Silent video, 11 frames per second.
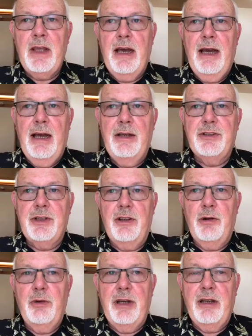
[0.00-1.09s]
uh, so
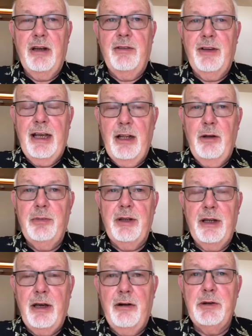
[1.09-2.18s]
that we can offer help,
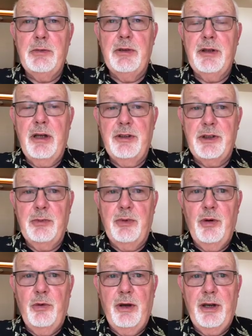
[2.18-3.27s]
encouragement, and
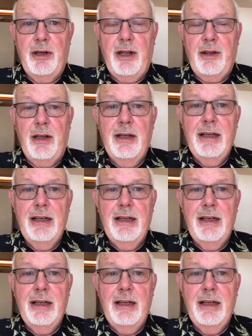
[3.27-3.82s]
support one another